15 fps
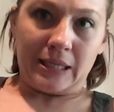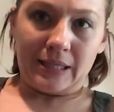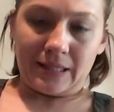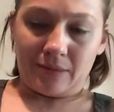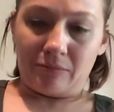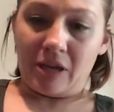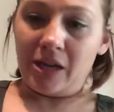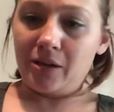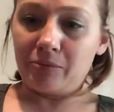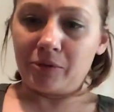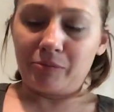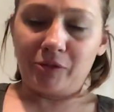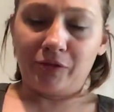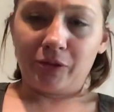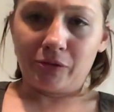Need some
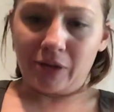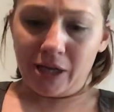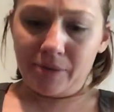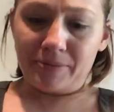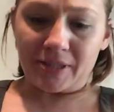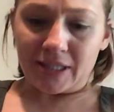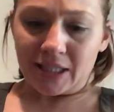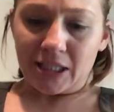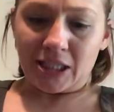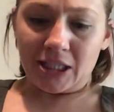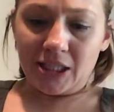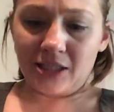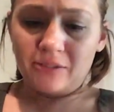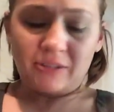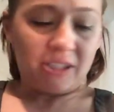makeup remover wipes.
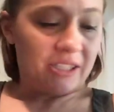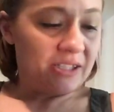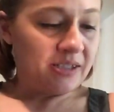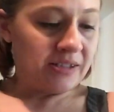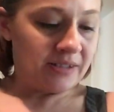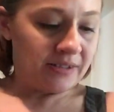Ew.